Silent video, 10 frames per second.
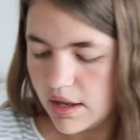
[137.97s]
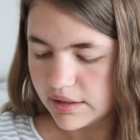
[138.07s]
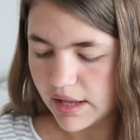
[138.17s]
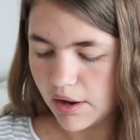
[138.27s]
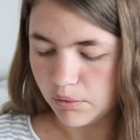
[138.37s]

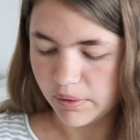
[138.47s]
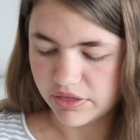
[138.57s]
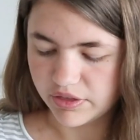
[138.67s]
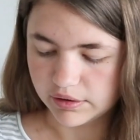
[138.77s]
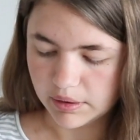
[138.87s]
Now
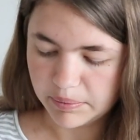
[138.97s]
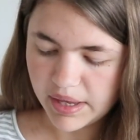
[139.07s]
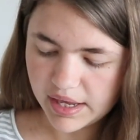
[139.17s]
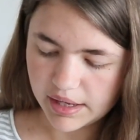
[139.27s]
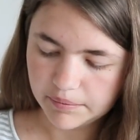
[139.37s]
with the
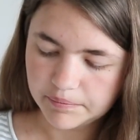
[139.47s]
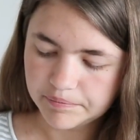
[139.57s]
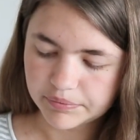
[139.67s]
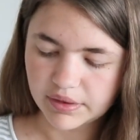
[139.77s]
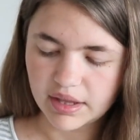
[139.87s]
Lapin,
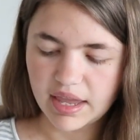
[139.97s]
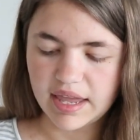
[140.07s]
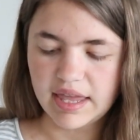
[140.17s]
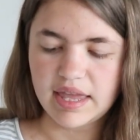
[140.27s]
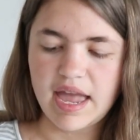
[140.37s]
it